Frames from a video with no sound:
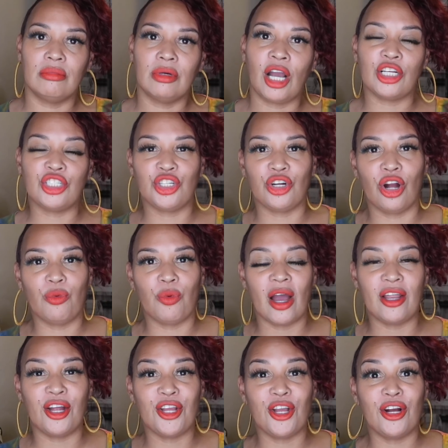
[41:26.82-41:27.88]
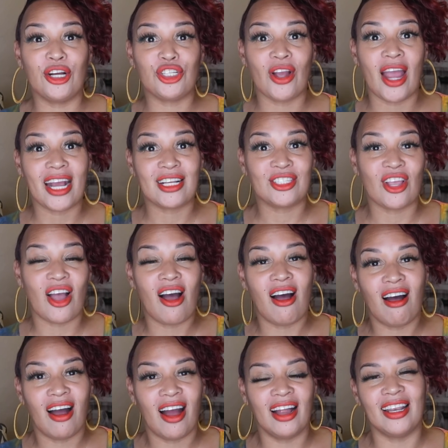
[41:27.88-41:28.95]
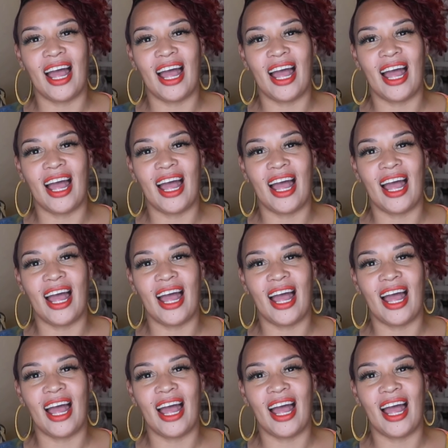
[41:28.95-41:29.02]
Cause you're a runner, you're a track star.